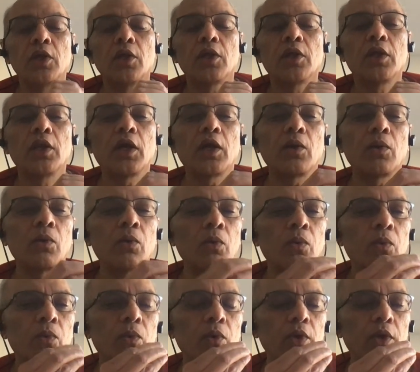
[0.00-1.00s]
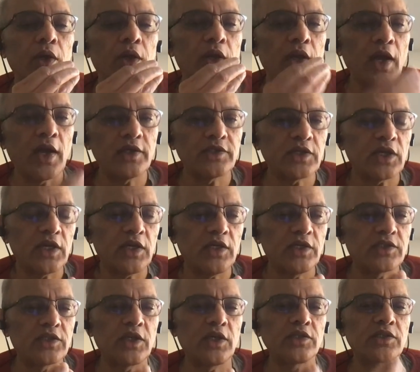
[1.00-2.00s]
Now, in Agile,
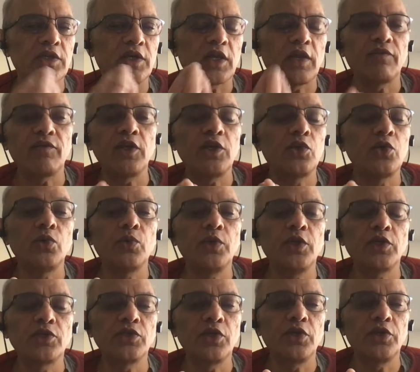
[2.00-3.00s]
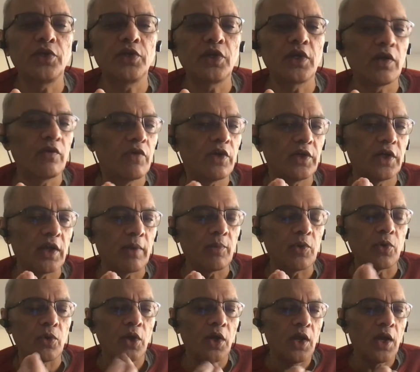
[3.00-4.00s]
it says that every 2 weeks you need to give a
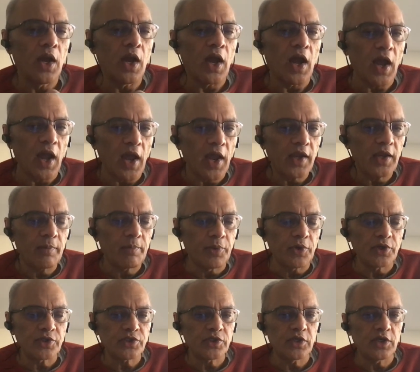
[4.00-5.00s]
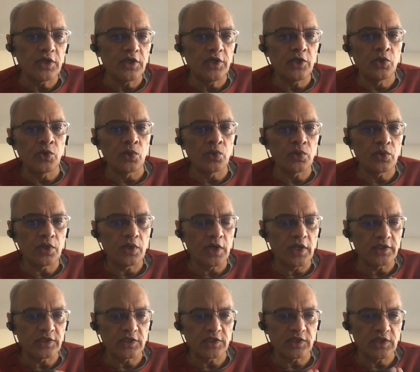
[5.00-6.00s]
demo. I personally don't
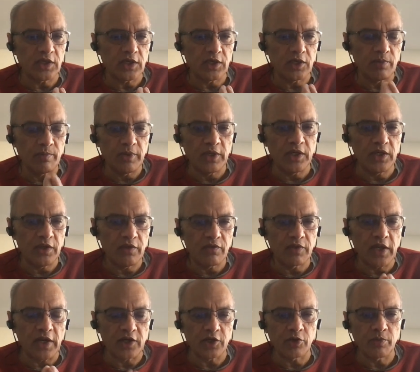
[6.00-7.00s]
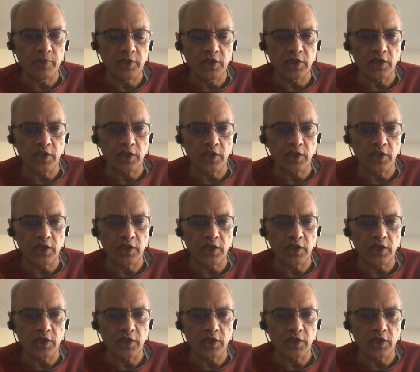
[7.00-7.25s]
necessarily believe that to be the